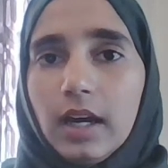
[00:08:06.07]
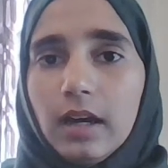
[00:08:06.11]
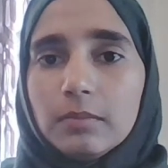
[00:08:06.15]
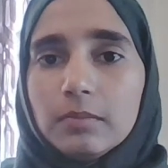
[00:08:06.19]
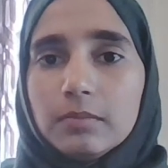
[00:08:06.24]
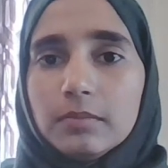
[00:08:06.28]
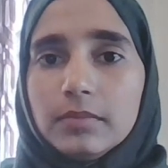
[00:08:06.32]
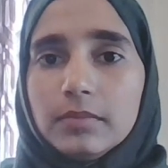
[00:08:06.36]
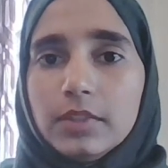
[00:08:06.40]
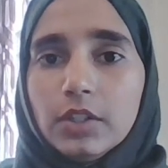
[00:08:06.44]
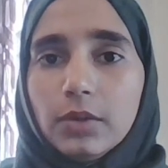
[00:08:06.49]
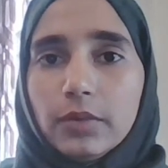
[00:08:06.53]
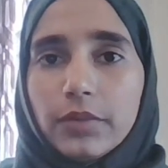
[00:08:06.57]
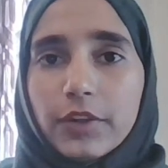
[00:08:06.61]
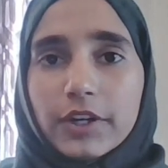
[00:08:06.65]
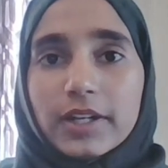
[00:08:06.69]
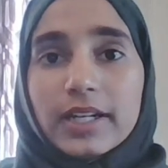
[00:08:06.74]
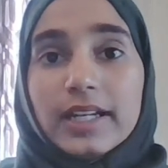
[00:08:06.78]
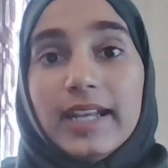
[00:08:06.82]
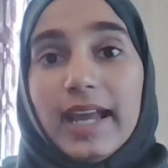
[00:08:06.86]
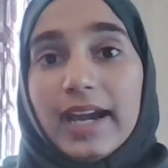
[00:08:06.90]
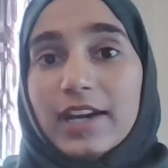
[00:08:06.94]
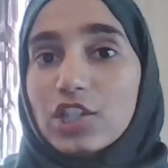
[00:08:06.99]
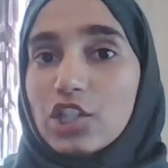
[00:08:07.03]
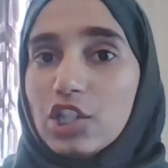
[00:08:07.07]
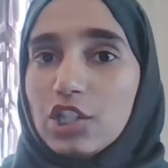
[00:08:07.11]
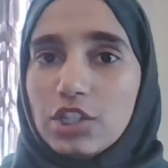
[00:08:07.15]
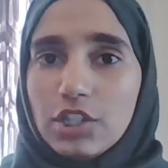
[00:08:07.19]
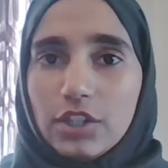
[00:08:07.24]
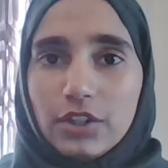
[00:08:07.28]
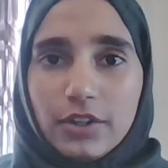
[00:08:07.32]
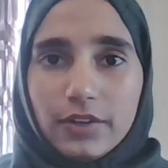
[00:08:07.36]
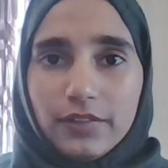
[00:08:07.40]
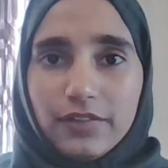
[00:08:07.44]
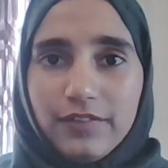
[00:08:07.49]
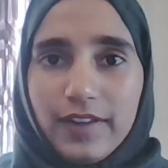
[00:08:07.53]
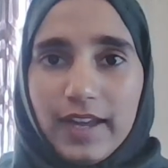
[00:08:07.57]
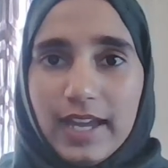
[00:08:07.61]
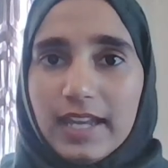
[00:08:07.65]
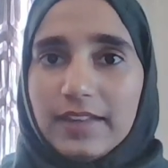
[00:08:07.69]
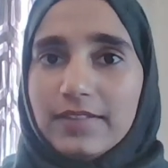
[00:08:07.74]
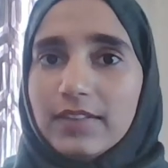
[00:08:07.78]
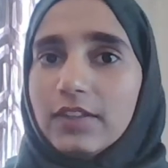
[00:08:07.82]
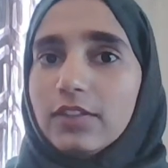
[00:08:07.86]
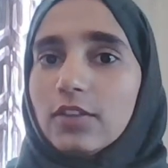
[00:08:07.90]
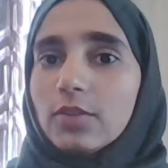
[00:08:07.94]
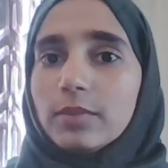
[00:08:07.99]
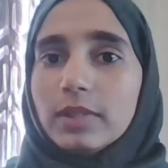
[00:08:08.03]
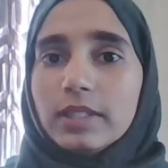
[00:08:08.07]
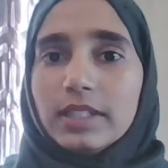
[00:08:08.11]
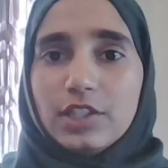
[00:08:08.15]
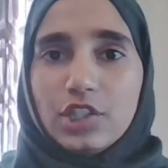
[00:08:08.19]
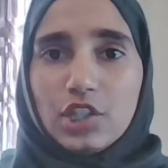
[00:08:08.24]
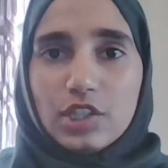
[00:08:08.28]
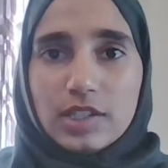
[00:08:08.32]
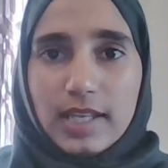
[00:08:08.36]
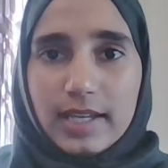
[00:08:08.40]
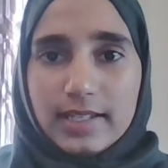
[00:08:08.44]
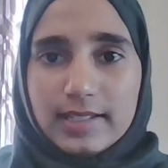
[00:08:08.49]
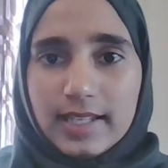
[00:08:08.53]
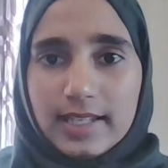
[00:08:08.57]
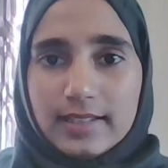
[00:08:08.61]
um, you know, their connection to their faith and their religious